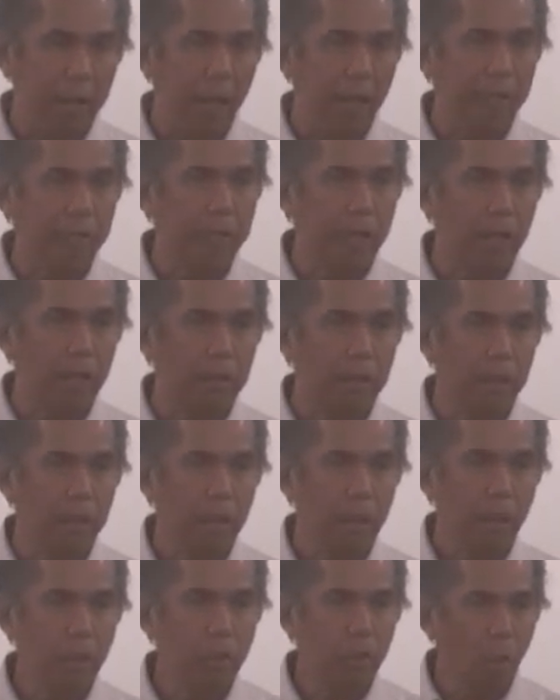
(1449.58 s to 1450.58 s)
conduct,
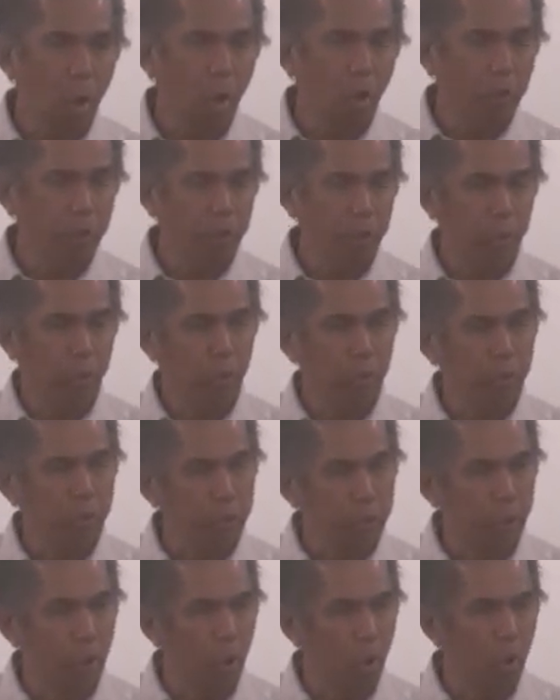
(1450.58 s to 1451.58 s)
you also
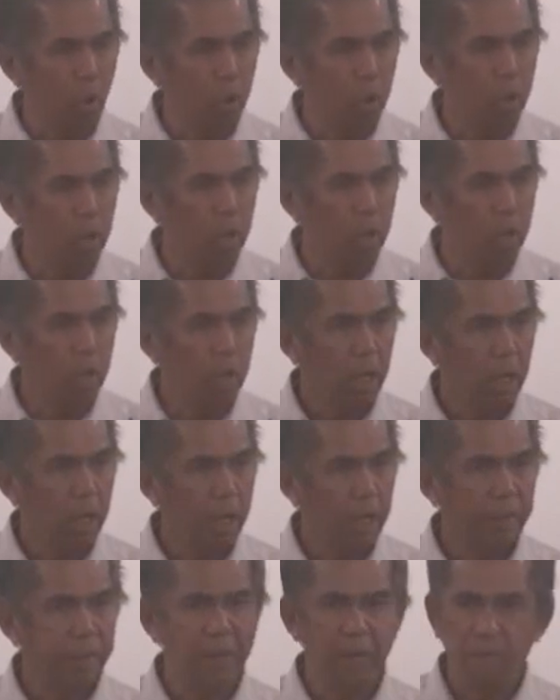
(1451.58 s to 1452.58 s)
control
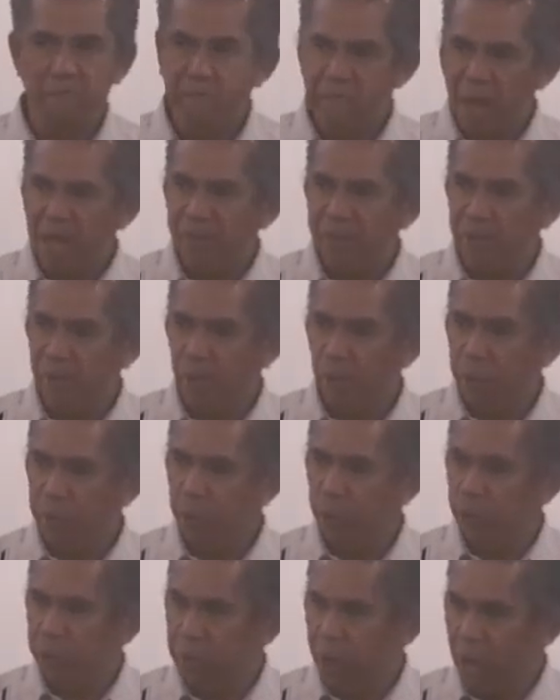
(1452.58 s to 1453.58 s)
the vessel of
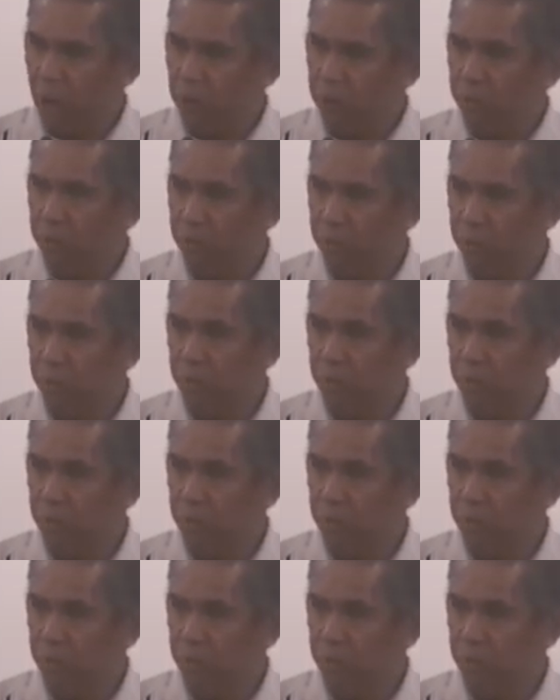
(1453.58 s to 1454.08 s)
your spouse.